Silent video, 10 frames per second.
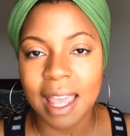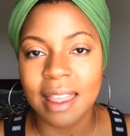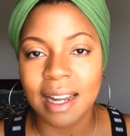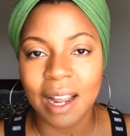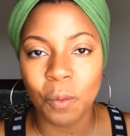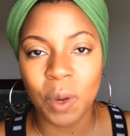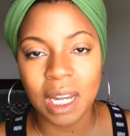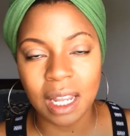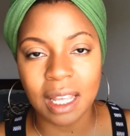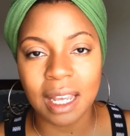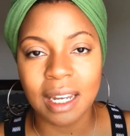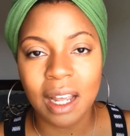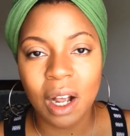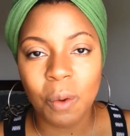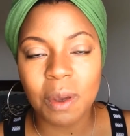and then I went in
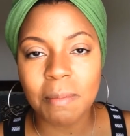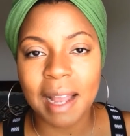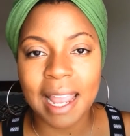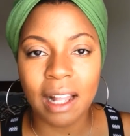with my